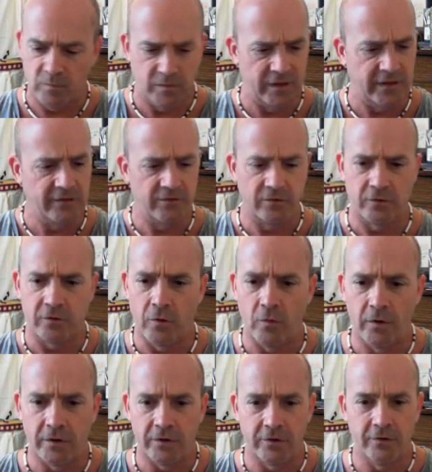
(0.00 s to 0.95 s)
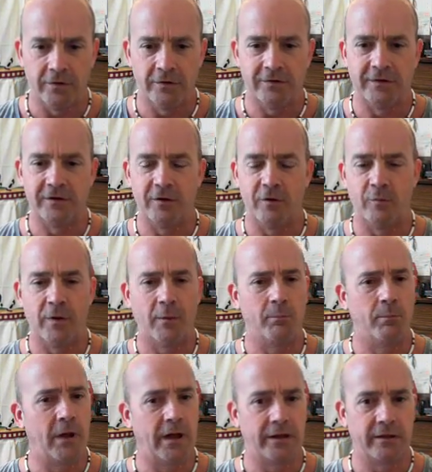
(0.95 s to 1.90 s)
things are going good. My
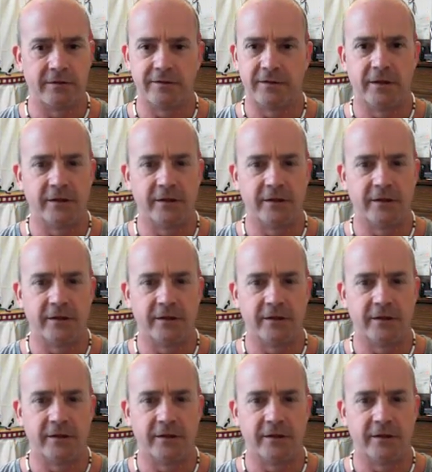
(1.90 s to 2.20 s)
body's